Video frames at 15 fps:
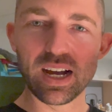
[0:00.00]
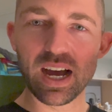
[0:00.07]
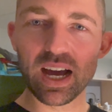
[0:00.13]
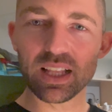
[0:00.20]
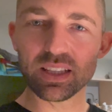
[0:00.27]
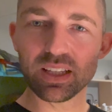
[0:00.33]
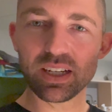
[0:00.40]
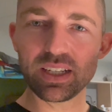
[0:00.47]
I
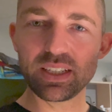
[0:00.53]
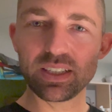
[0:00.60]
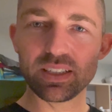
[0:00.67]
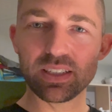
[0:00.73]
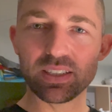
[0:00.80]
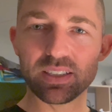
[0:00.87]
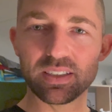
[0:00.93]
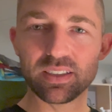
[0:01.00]
like,
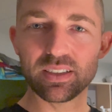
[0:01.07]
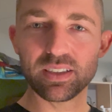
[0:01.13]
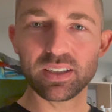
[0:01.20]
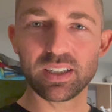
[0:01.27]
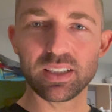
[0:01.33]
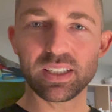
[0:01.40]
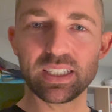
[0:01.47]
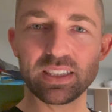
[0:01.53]

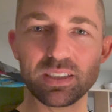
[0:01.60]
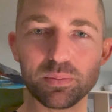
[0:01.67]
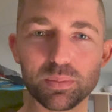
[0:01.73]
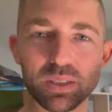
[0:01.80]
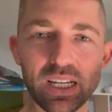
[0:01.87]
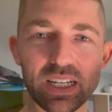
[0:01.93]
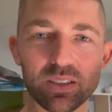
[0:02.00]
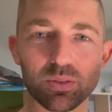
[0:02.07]
I like the
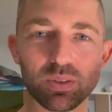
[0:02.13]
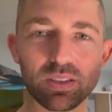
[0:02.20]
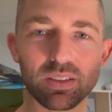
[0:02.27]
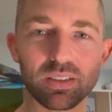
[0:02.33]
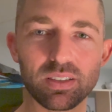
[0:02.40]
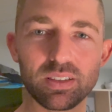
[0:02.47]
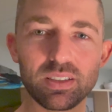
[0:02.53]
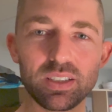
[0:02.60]
black
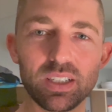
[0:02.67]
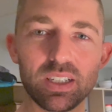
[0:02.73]
ones.